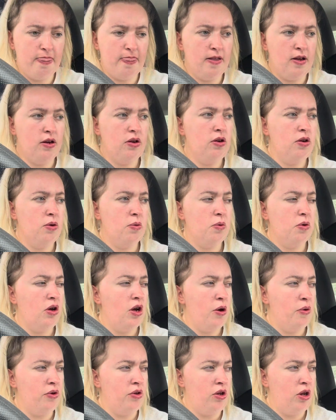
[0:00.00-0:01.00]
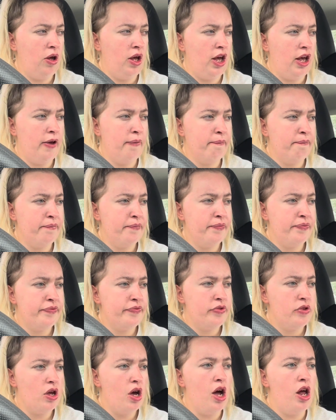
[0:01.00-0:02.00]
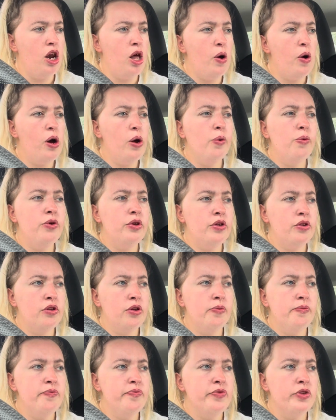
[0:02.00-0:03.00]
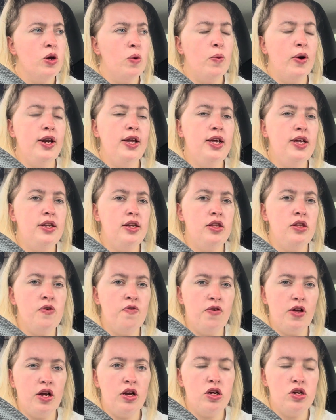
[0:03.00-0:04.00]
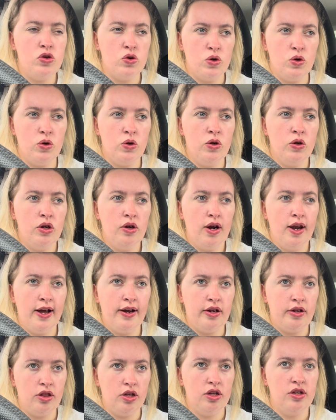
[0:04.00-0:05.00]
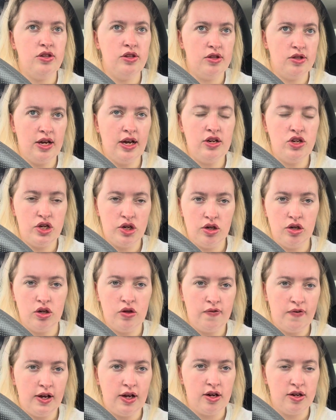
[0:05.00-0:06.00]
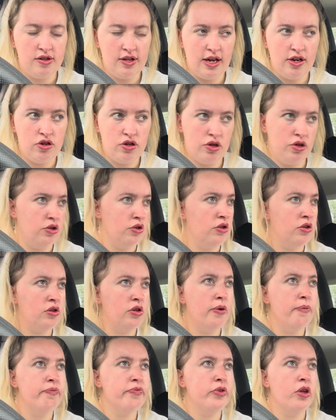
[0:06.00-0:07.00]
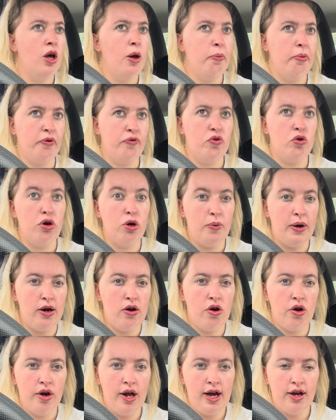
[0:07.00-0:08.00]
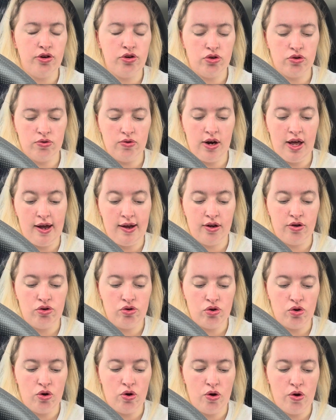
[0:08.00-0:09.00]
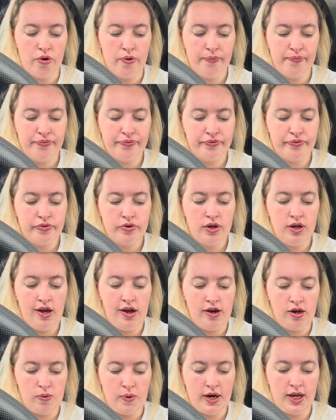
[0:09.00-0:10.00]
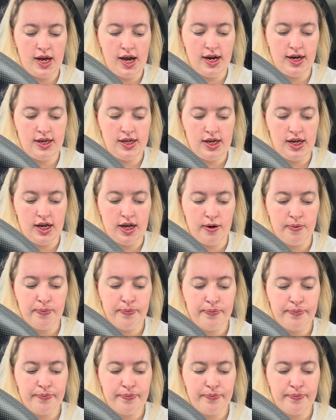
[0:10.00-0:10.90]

I don't know what I was doing. I know I was, when he did the Flickr tour, like the sessions, Flickr sessions, before he went on actual like tour in 2018,